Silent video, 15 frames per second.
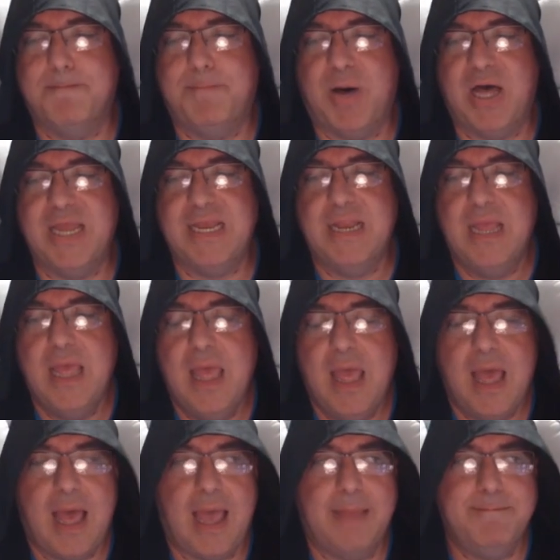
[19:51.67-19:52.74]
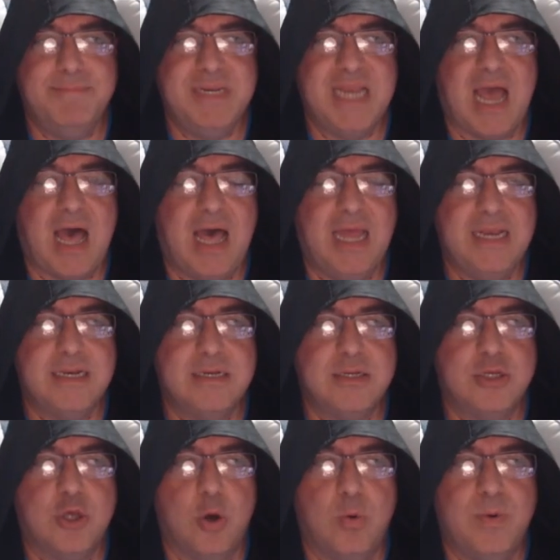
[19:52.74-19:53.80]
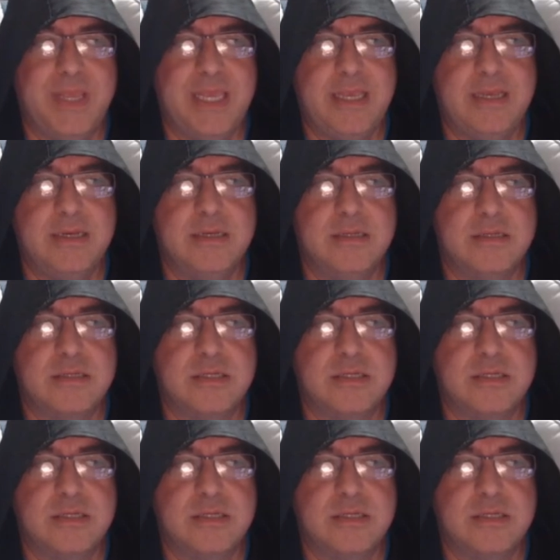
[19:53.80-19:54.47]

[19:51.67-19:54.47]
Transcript: but I'm not going